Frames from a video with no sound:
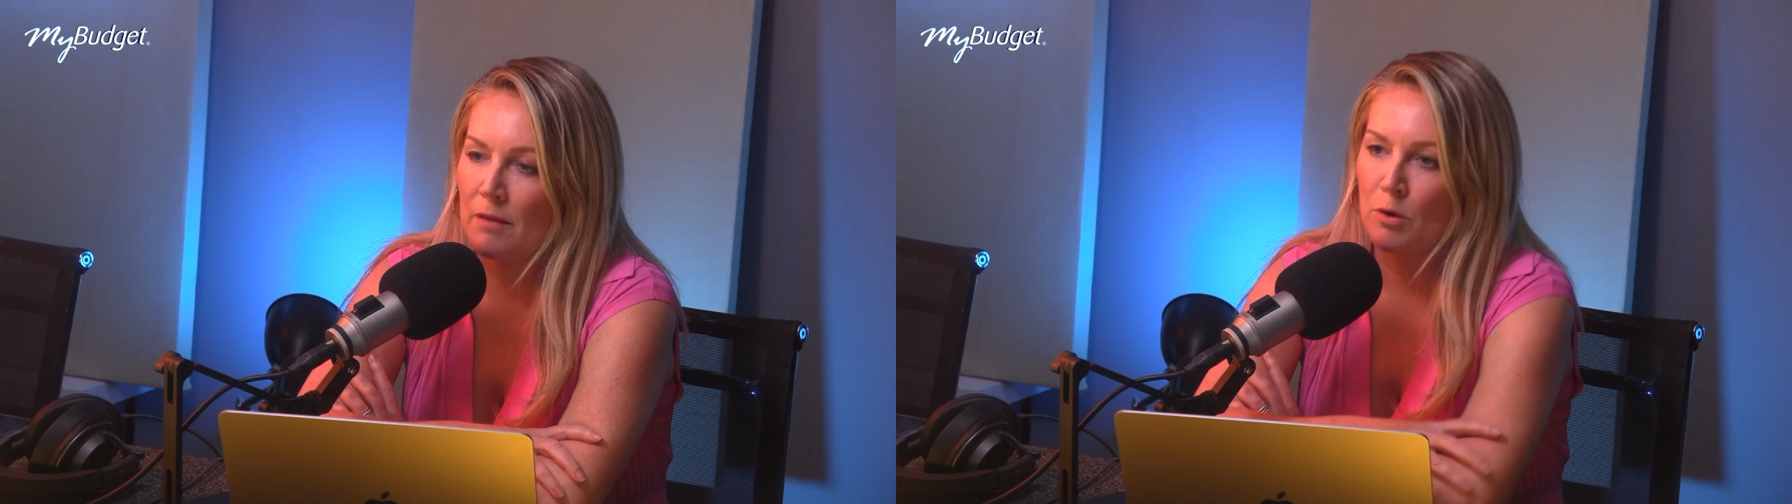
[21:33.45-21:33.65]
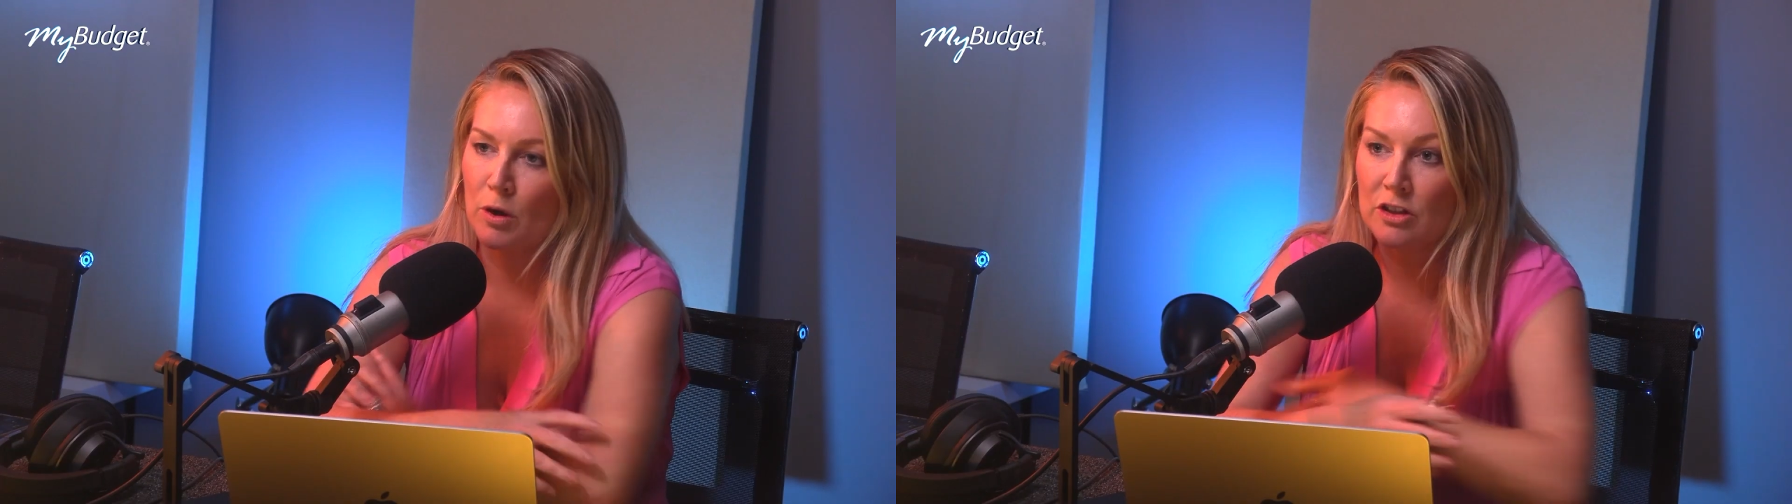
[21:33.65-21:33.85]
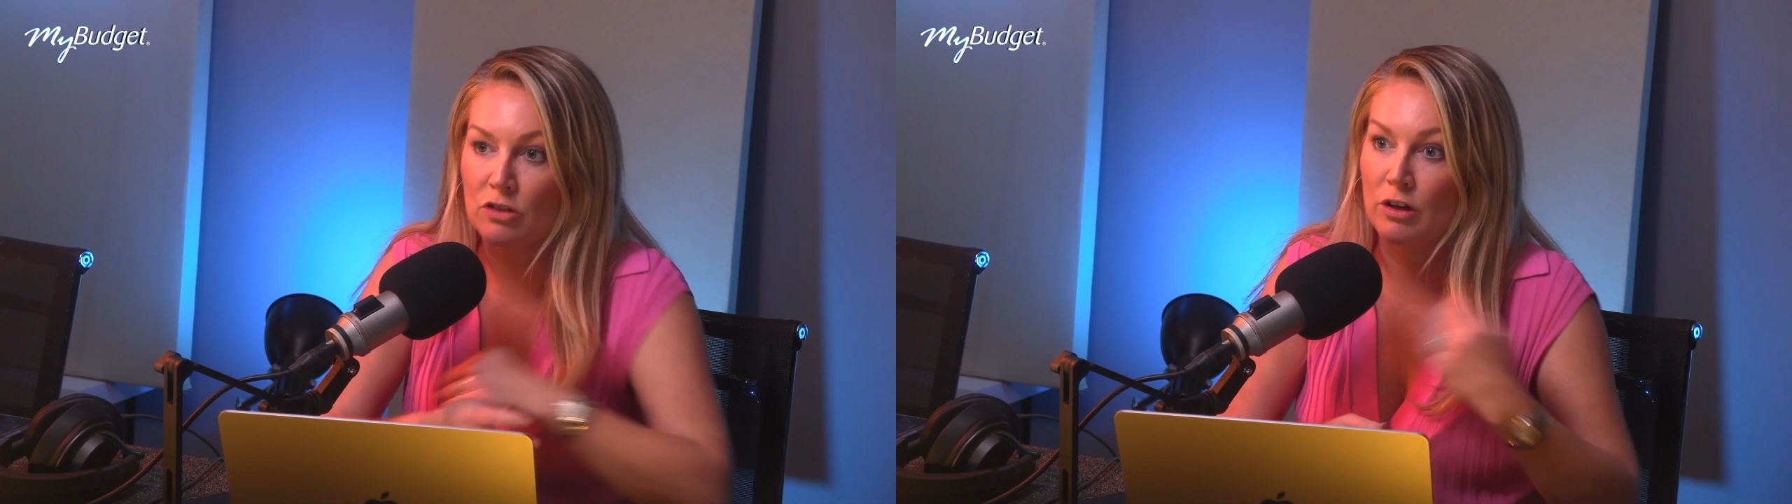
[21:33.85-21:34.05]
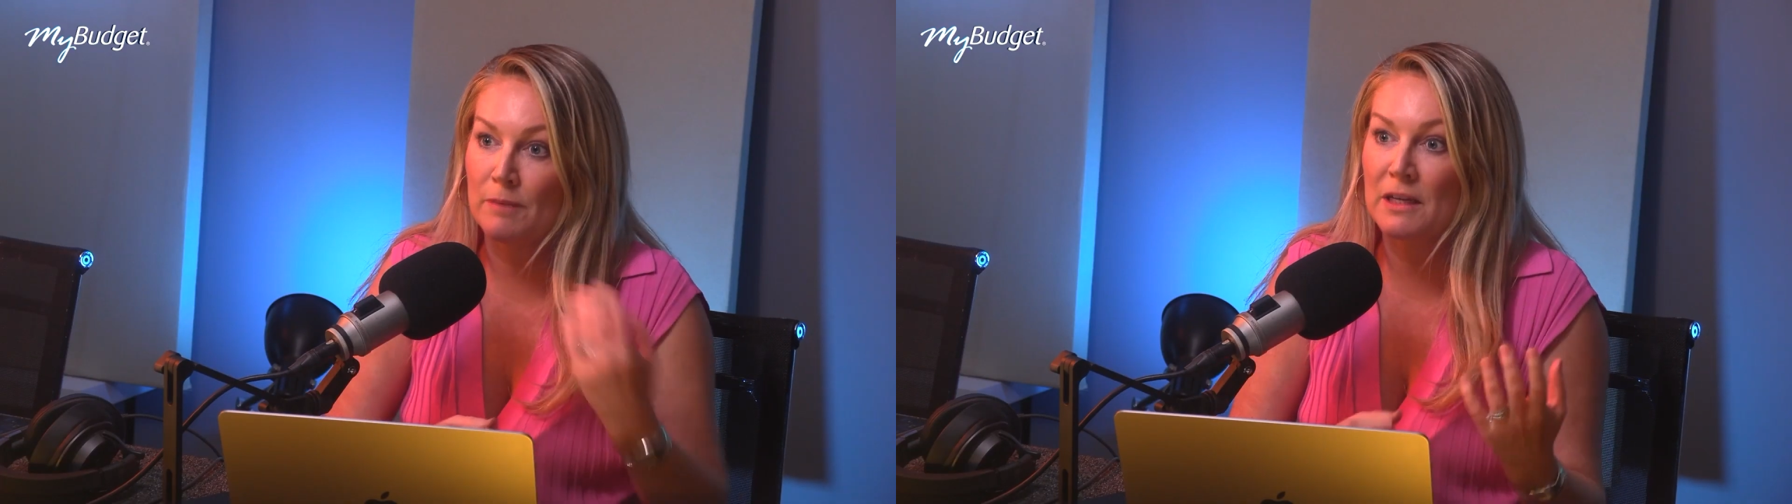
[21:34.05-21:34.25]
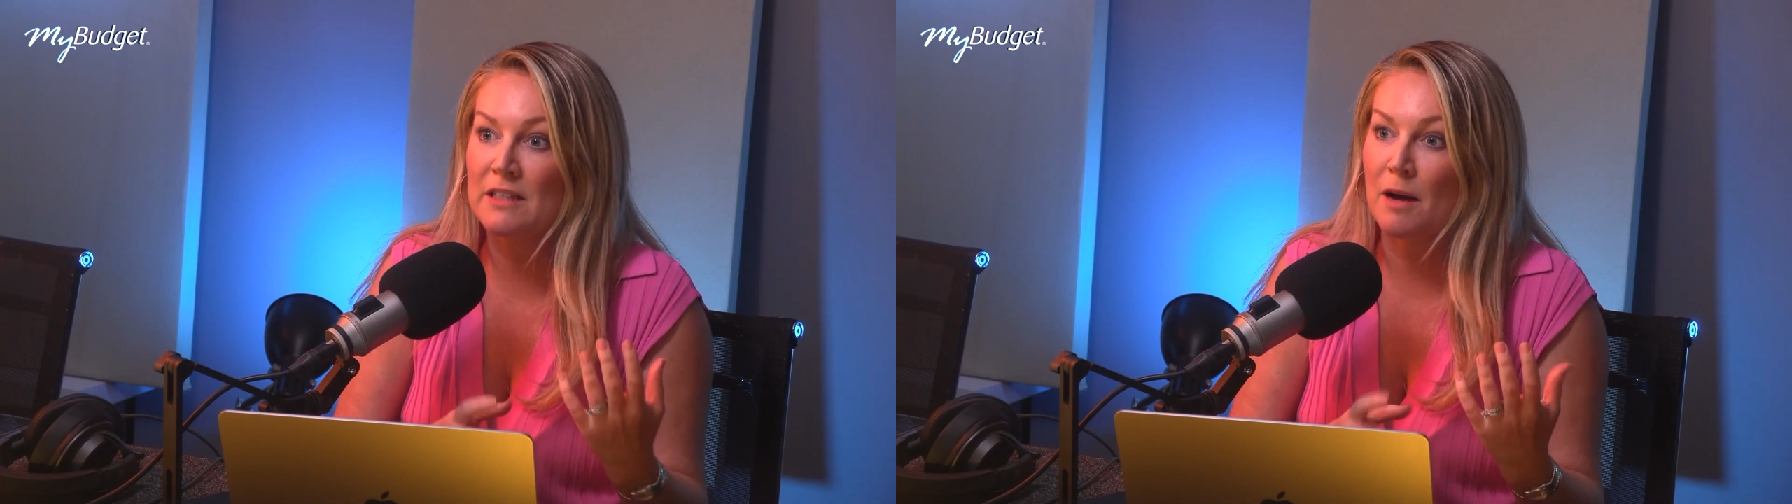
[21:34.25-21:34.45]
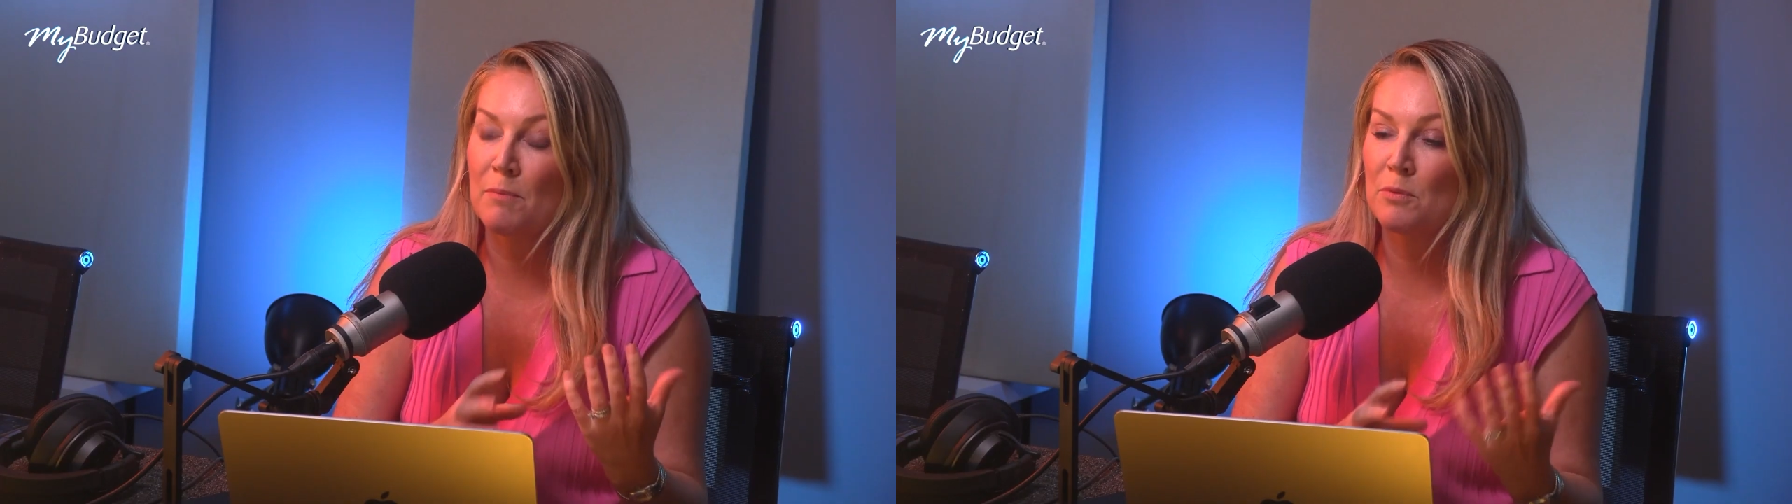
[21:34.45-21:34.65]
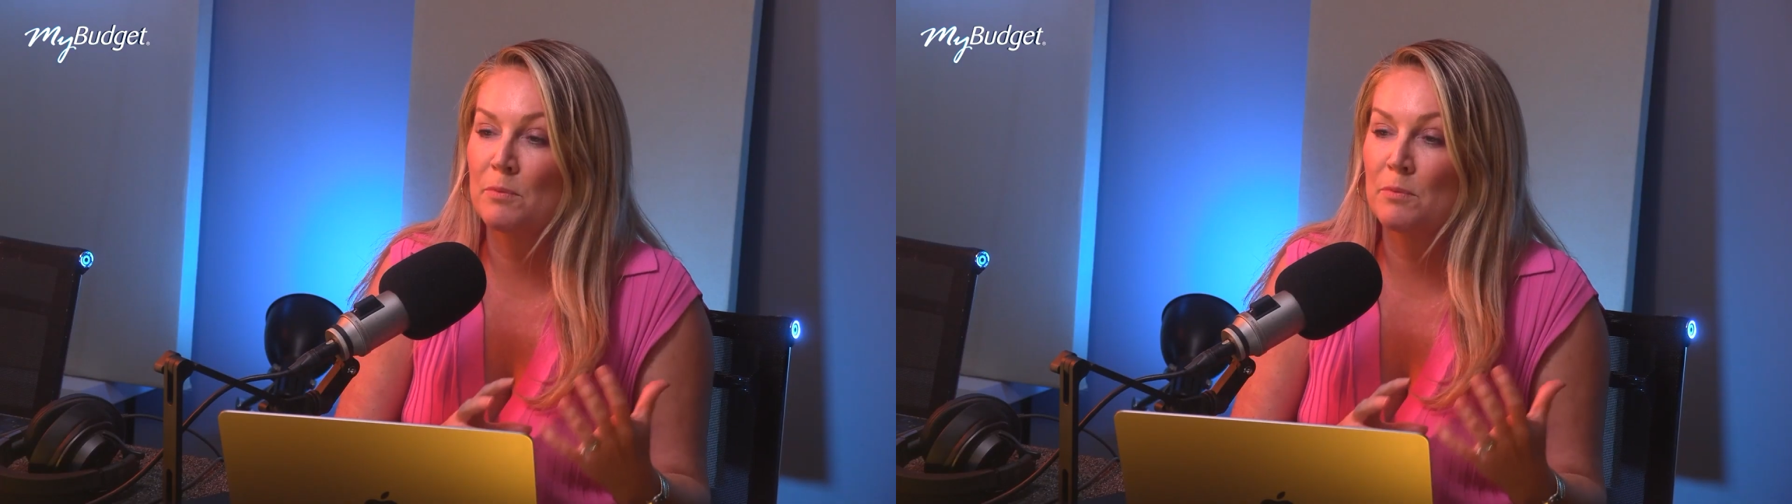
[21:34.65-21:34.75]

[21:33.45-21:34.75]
more extreme example,